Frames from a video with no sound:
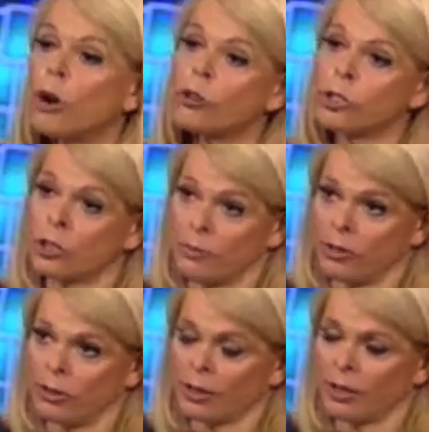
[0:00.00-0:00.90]

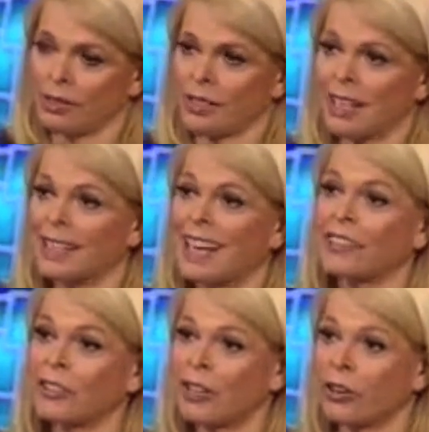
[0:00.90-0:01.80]
Americans get their
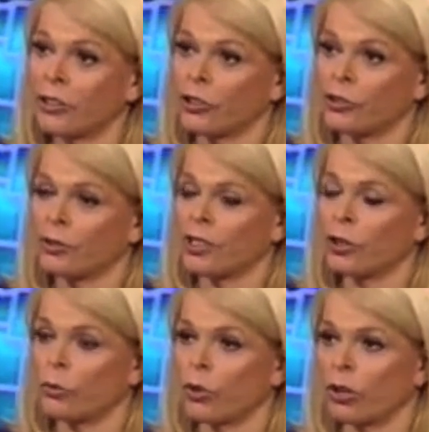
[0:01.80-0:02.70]
health insurance at
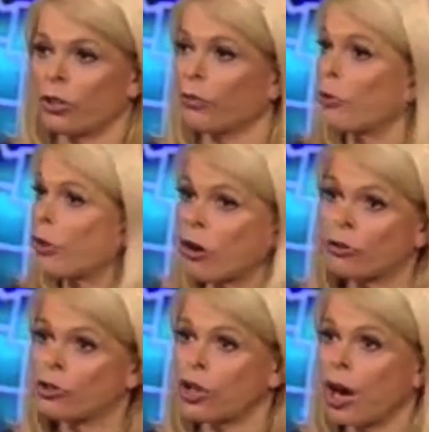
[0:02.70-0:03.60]
work through their own
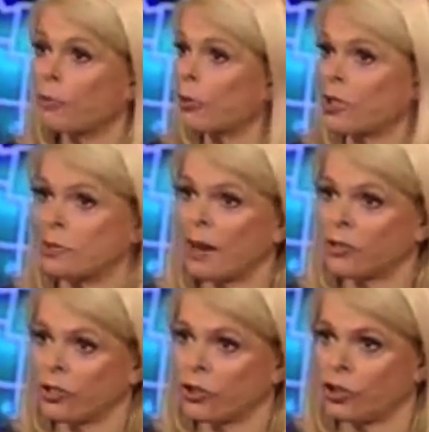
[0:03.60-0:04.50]
job or a spouse's
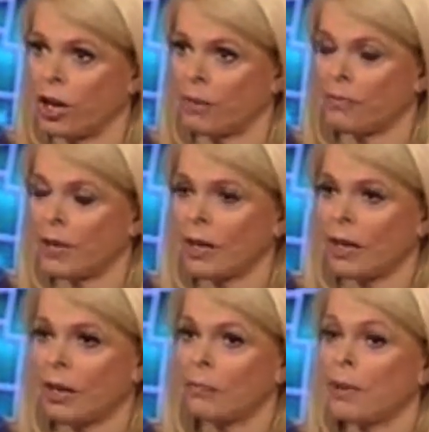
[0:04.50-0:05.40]
job.
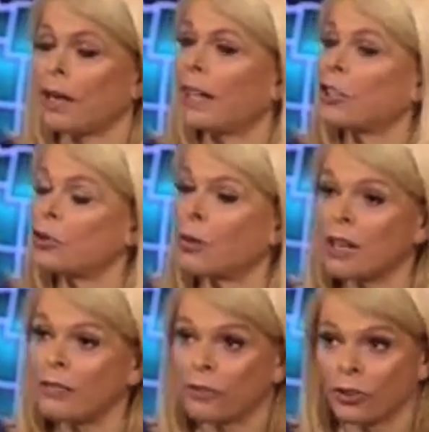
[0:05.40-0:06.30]
But in
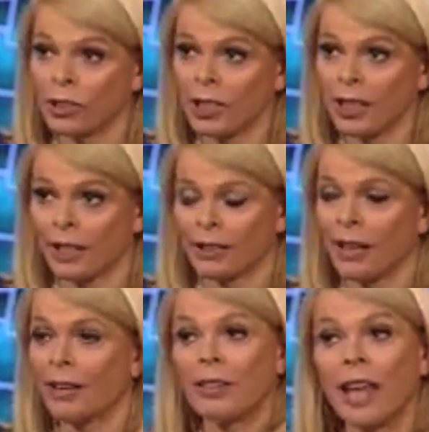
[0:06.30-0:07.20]
2014,
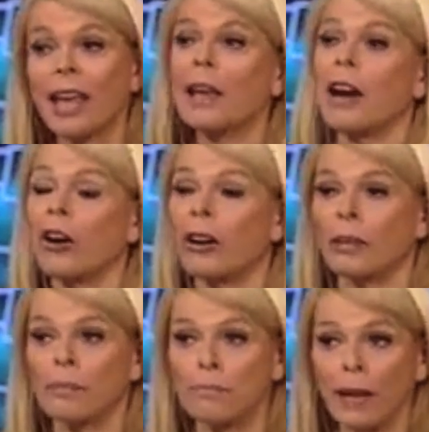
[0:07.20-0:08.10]
they are at
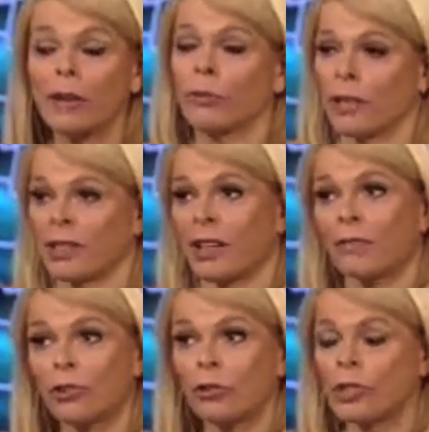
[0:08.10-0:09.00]
big risk of
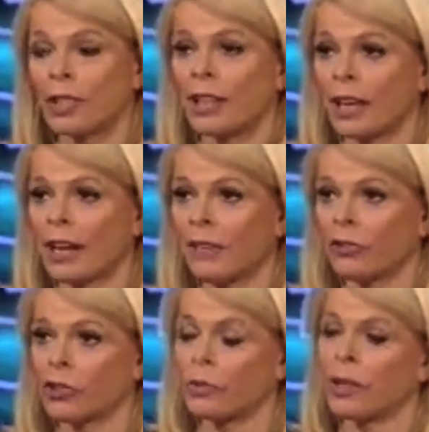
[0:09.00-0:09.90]
losing that coverage
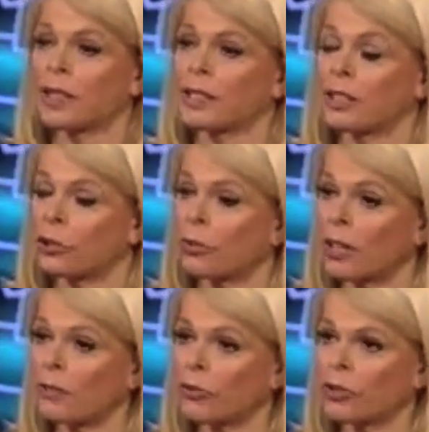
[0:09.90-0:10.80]
because in
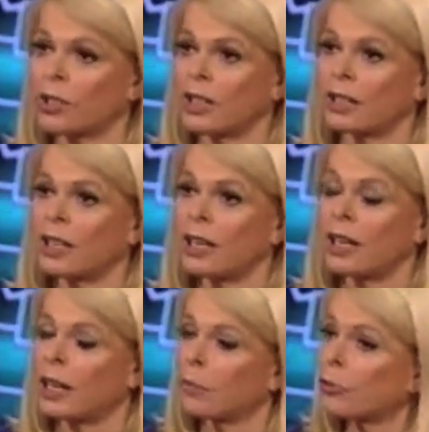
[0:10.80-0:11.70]
2014,
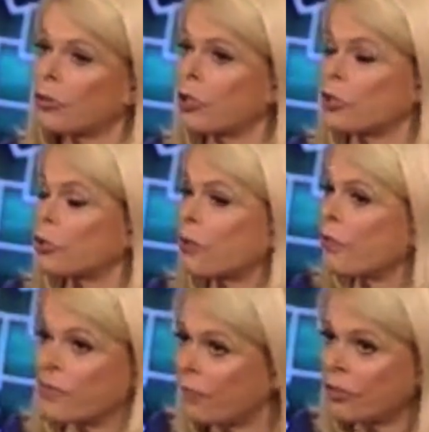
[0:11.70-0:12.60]
employers with
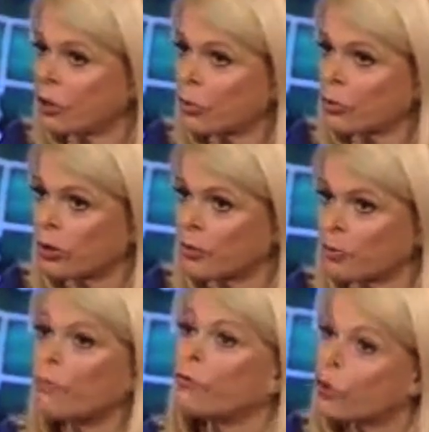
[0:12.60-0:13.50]
50 or more
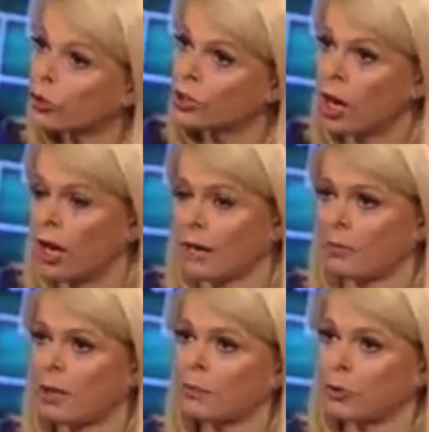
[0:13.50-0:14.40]
full-time
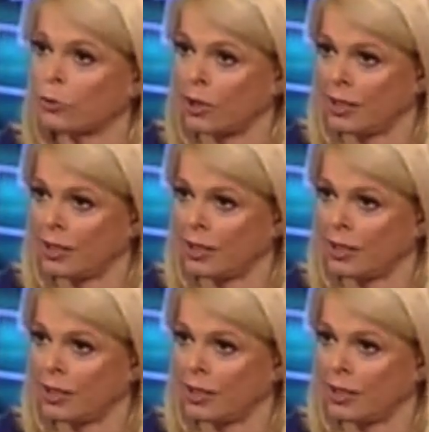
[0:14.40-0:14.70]
employees